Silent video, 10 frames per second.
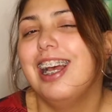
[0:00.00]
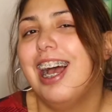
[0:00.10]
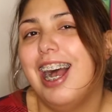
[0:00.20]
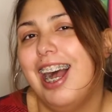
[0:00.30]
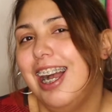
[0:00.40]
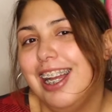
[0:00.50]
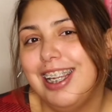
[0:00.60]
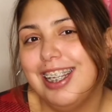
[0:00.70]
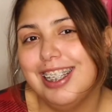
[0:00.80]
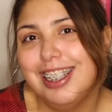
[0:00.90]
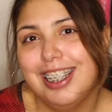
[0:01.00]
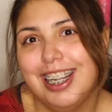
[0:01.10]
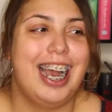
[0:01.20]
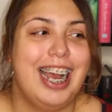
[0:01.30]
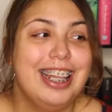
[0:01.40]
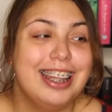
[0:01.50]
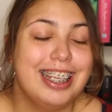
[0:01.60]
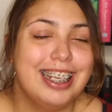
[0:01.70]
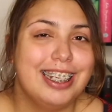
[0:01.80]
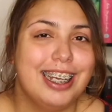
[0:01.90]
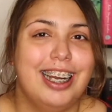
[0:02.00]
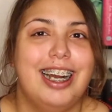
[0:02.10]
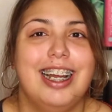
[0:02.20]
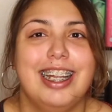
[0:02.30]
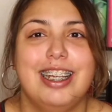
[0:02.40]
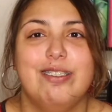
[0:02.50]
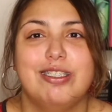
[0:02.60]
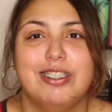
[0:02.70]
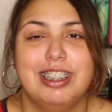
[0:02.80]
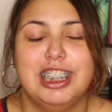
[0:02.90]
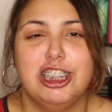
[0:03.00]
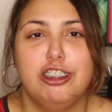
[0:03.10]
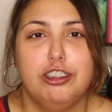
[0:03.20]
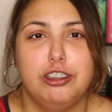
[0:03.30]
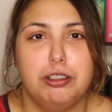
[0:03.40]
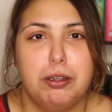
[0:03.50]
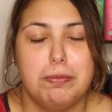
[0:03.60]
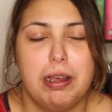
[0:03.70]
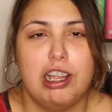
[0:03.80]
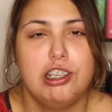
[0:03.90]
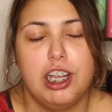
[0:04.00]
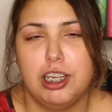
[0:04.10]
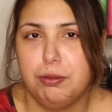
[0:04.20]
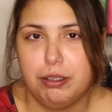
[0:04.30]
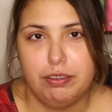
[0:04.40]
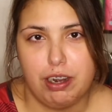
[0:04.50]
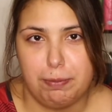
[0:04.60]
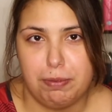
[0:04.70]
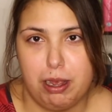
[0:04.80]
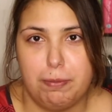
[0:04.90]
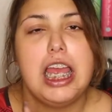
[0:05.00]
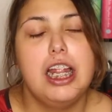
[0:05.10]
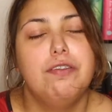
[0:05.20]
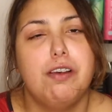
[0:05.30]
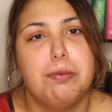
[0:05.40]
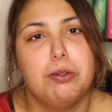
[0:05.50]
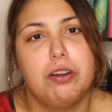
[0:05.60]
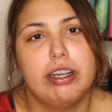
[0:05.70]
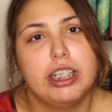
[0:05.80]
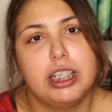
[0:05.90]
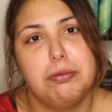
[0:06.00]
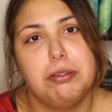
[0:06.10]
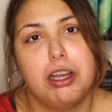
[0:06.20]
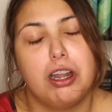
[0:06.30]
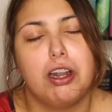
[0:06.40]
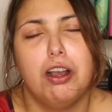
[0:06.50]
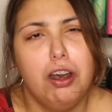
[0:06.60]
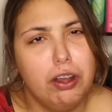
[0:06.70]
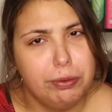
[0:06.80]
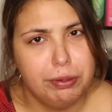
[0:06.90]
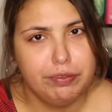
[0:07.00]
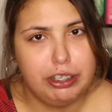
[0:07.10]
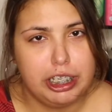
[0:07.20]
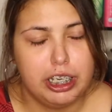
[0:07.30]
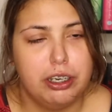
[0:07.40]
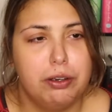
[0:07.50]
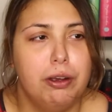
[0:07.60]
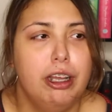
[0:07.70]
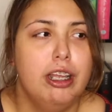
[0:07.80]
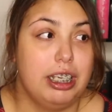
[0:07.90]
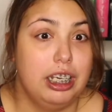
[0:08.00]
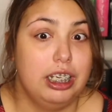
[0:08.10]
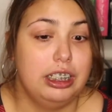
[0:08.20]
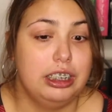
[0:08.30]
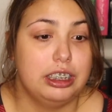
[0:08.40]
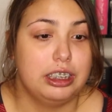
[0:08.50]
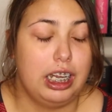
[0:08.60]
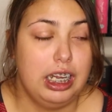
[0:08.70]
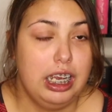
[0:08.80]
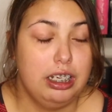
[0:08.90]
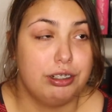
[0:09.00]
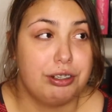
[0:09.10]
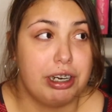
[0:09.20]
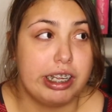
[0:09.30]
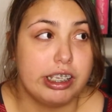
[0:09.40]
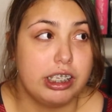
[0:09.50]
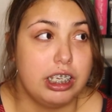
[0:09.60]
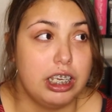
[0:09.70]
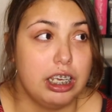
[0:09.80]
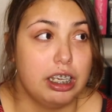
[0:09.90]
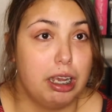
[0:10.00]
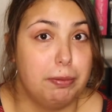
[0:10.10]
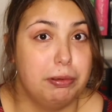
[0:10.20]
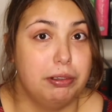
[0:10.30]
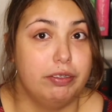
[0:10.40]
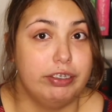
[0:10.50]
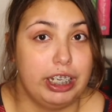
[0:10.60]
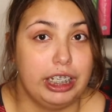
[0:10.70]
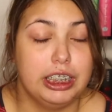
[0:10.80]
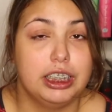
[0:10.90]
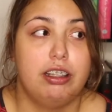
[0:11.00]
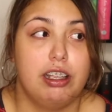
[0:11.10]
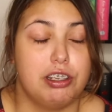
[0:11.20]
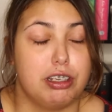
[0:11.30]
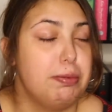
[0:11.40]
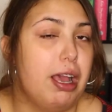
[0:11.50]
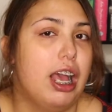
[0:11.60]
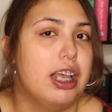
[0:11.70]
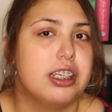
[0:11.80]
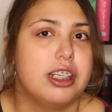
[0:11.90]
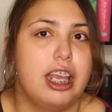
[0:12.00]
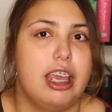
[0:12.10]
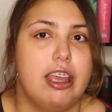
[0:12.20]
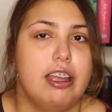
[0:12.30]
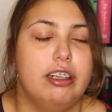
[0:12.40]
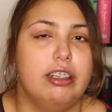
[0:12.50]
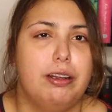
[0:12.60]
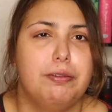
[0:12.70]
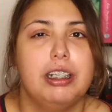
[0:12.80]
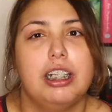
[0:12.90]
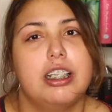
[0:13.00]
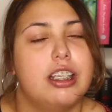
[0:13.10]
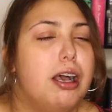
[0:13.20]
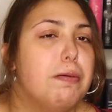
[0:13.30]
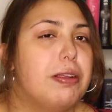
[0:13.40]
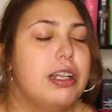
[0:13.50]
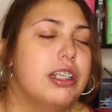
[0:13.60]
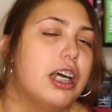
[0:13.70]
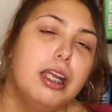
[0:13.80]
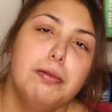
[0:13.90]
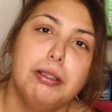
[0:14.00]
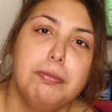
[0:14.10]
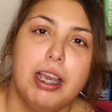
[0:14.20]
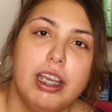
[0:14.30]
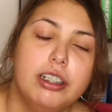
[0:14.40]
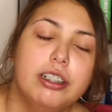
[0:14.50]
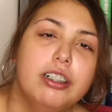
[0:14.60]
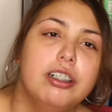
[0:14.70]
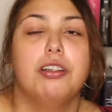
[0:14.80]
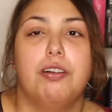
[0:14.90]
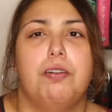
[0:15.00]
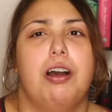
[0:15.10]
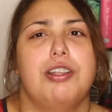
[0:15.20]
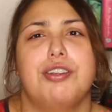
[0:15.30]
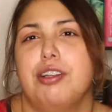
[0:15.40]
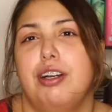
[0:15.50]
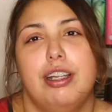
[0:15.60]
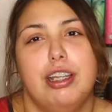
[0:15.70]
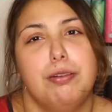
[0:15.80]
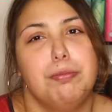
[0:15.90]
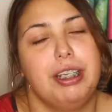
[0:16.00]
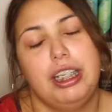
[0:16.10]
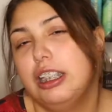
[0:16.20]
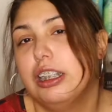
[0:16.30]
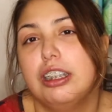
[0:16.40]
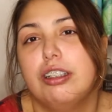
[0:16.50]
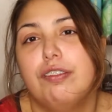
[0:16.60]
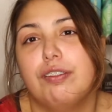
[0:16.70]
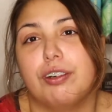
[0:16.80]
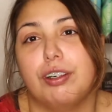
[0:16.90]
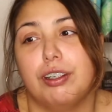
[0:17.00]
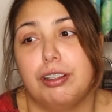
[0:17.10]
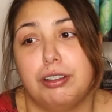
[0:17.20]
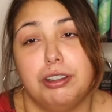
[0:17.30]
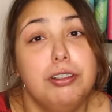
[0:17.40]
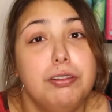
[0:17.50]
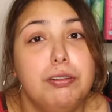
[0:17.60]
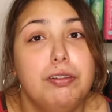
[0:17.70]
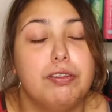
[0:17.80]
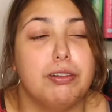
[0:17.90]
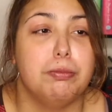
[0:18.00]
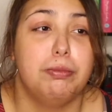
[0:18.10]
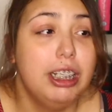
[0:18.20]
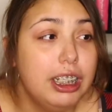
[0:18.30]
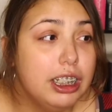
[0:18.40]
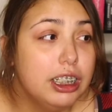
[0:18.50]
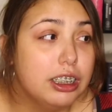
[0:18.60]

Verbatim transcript: Hi! I think I am going to do my January wrap up and February TBR all in one video because I had a crazy couple of days that just passed and I want to get this up in a timely manner so I just thought it would be easier for you, for me,